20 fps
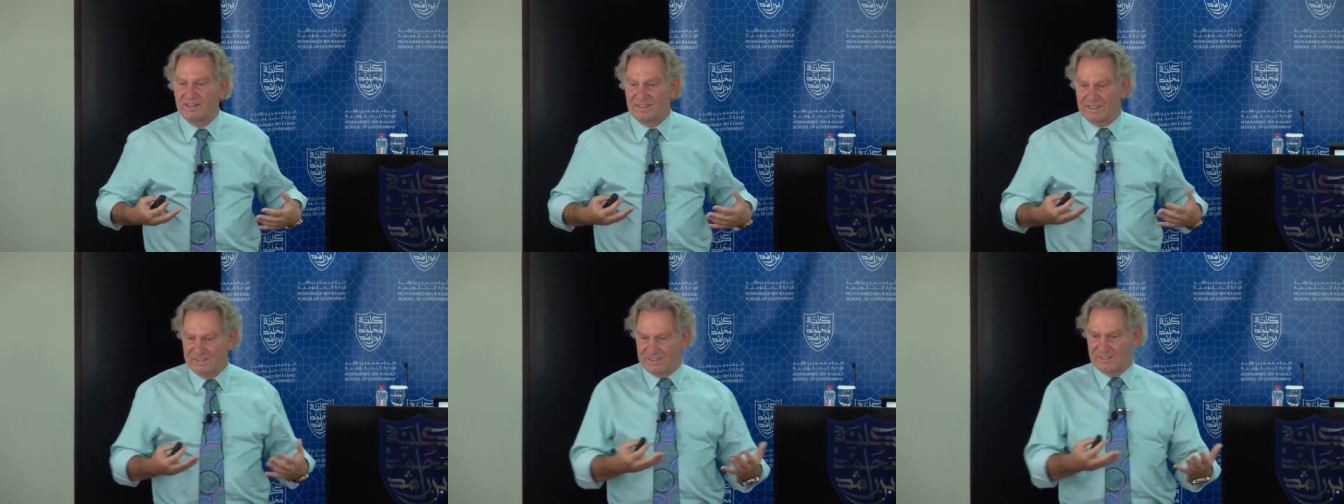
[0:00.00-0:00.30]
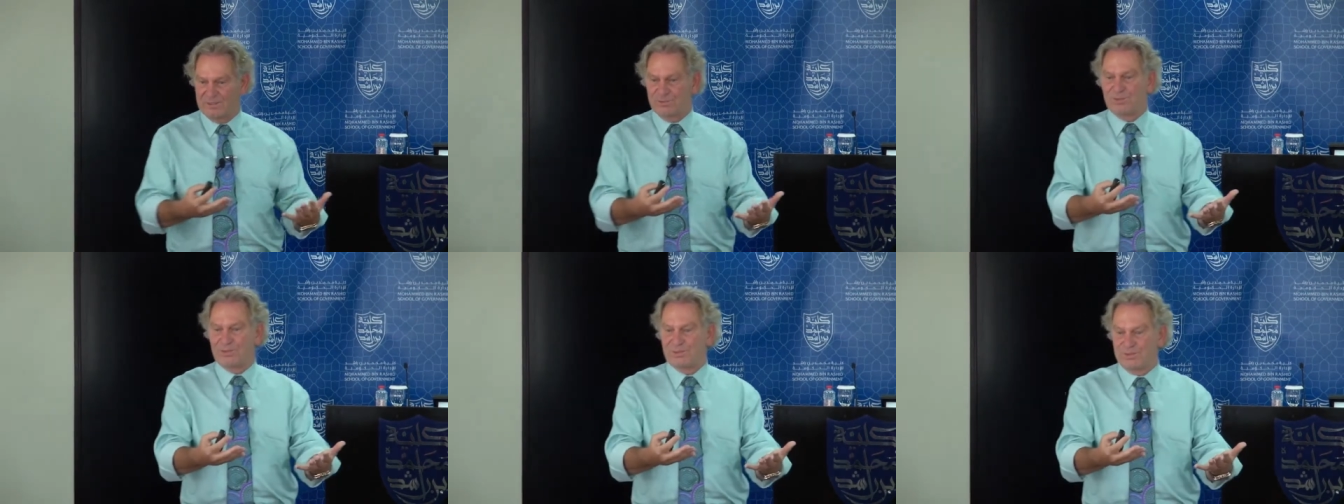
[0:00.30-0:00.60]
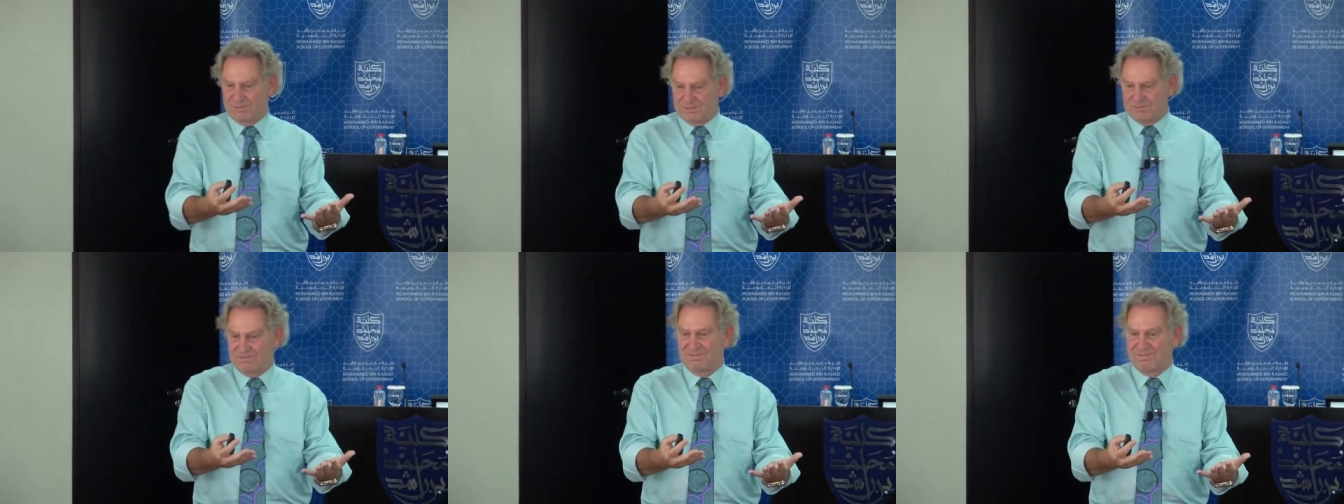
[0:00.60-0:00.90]
this is what
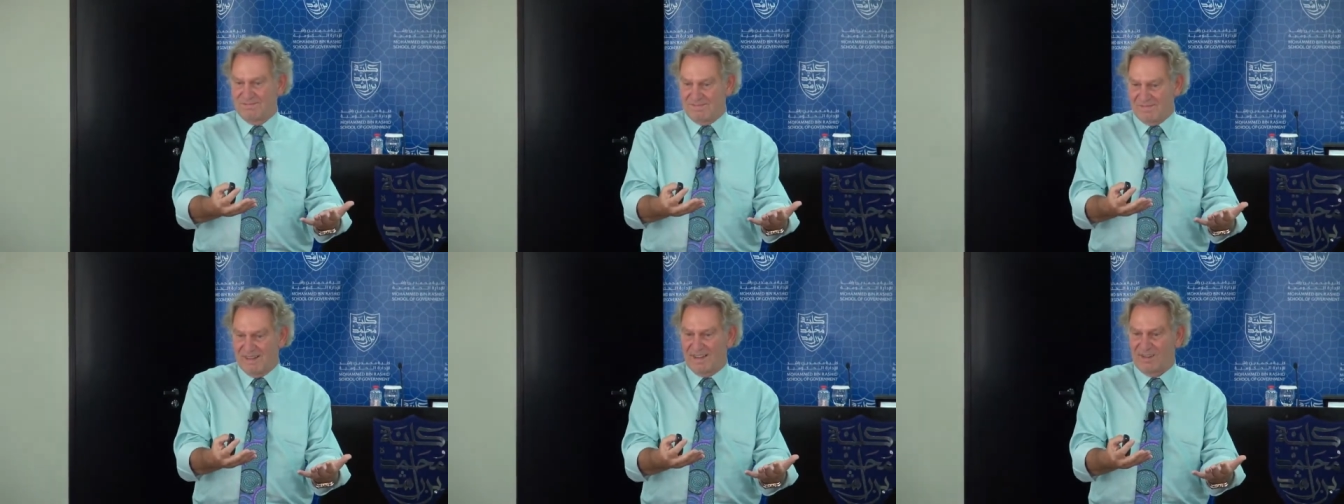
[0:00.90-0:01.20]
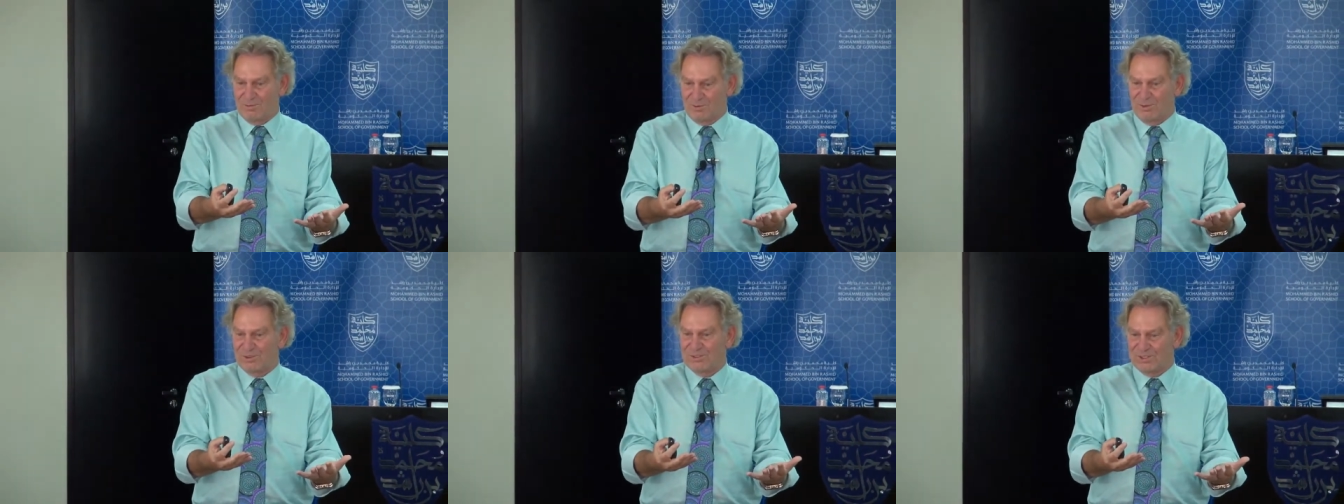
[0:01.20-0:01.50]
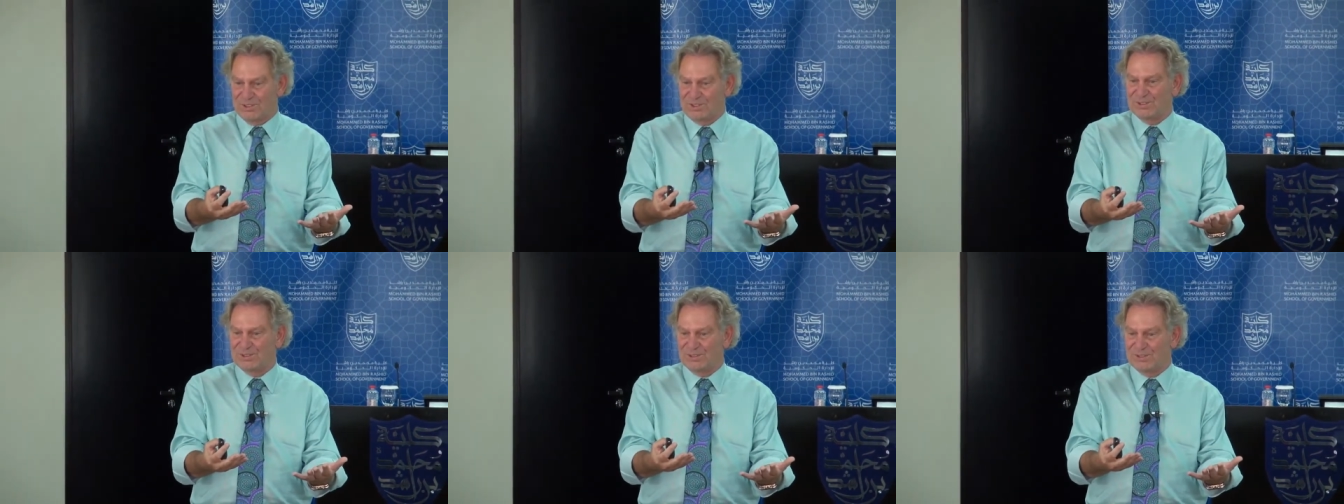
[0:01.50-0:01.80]
I
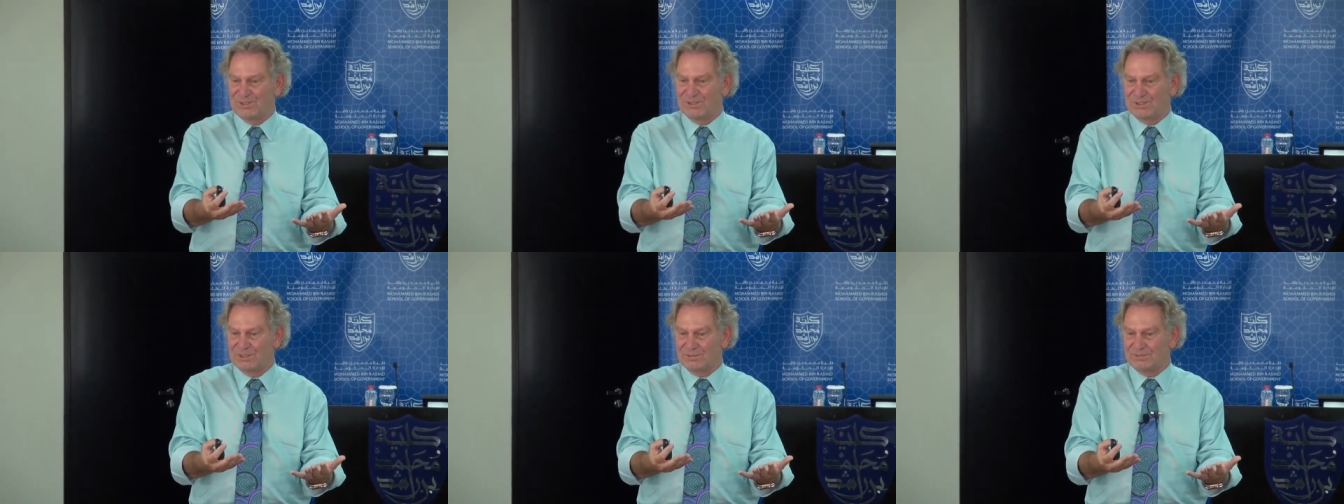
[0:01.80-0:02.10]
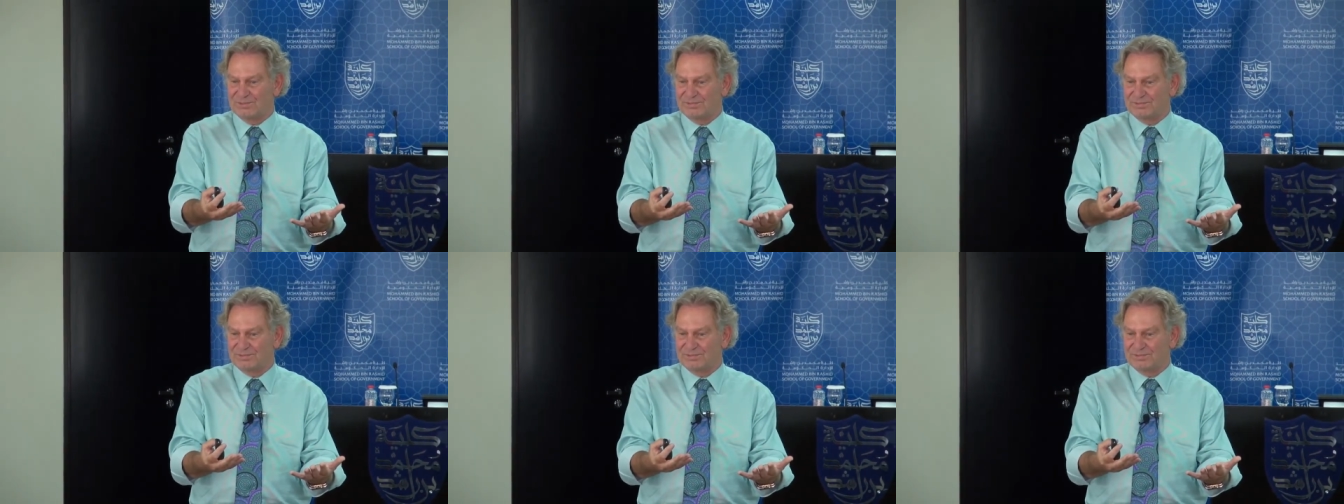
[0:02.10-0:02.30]
want you to do.